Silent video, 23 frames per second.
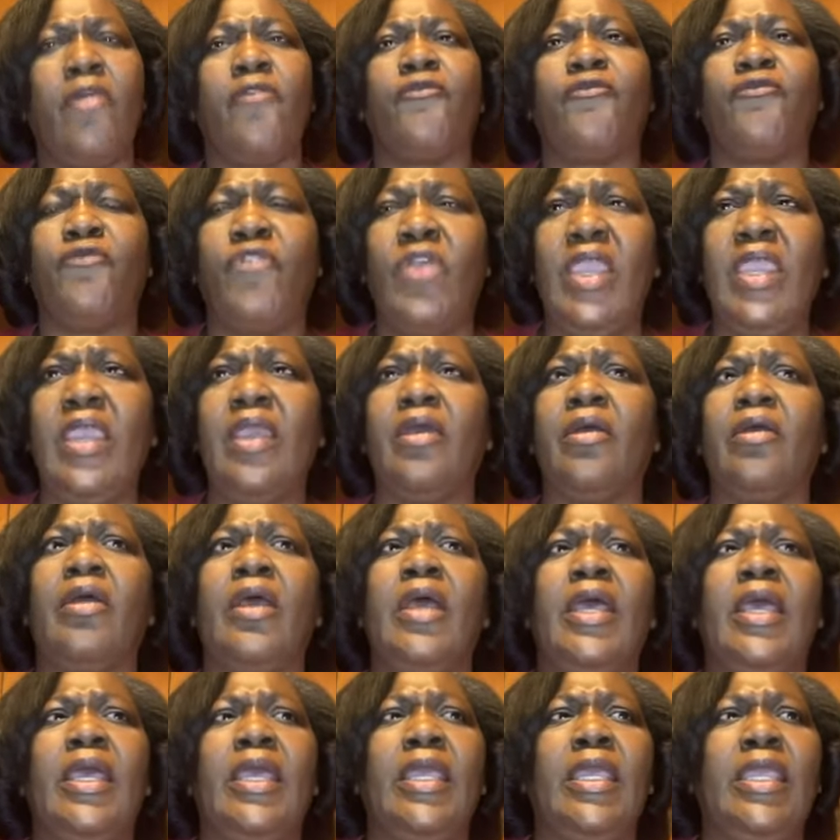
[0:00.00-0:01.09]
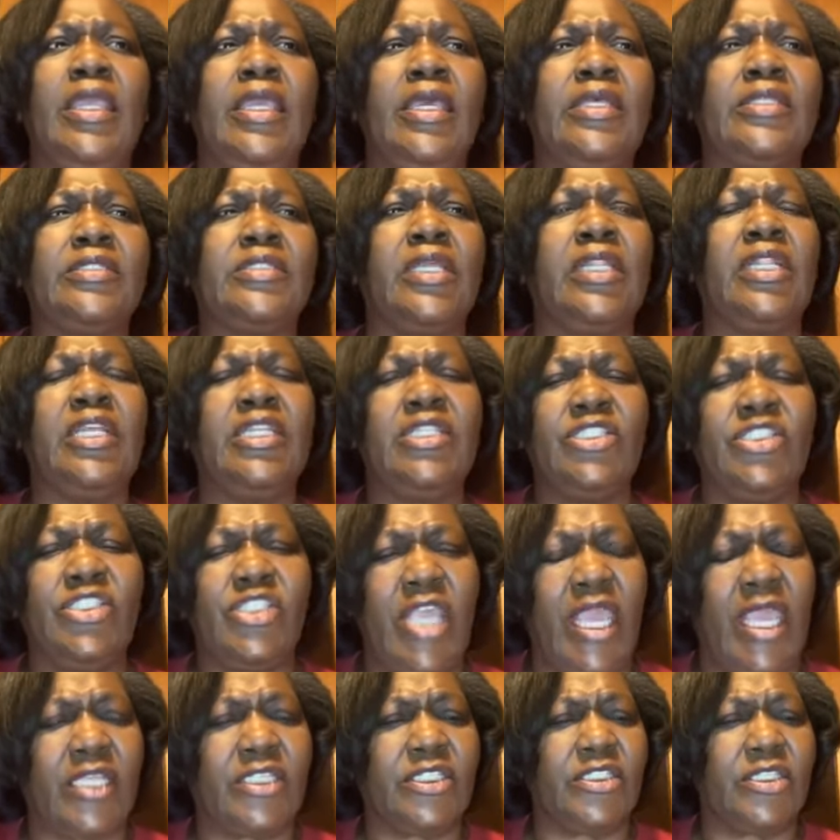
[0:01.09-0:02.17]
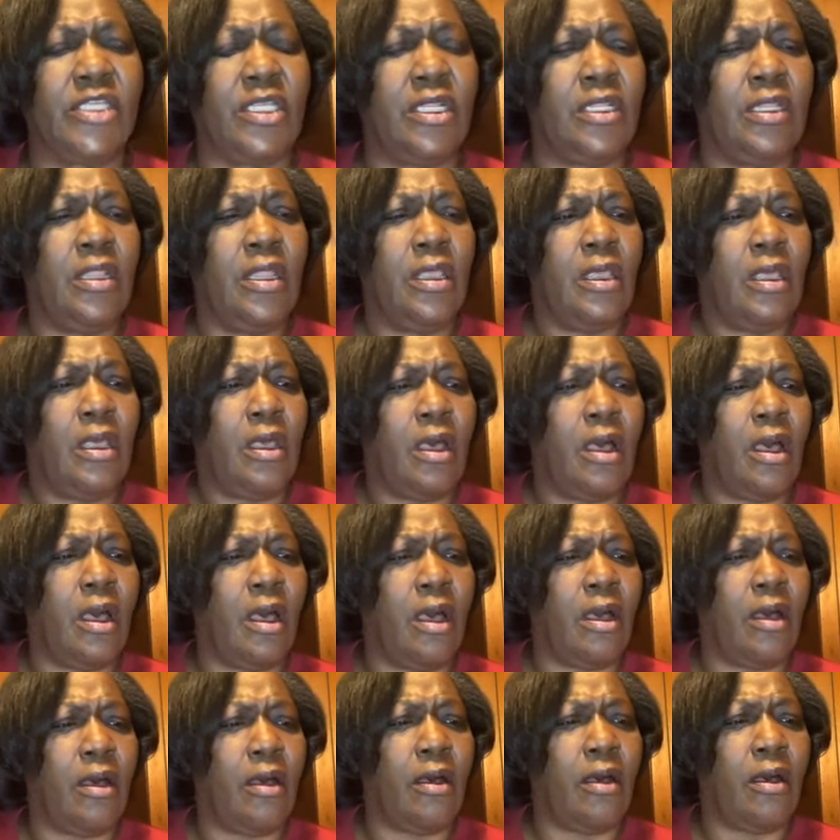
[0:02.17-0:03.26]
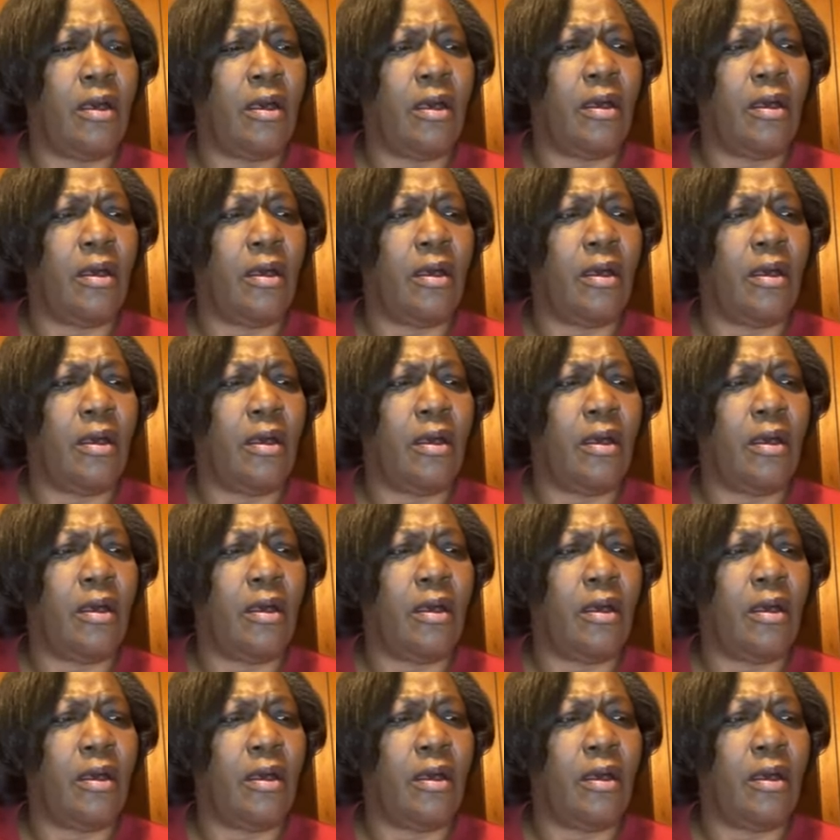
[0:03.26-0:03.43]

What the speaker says: Fear is an injection that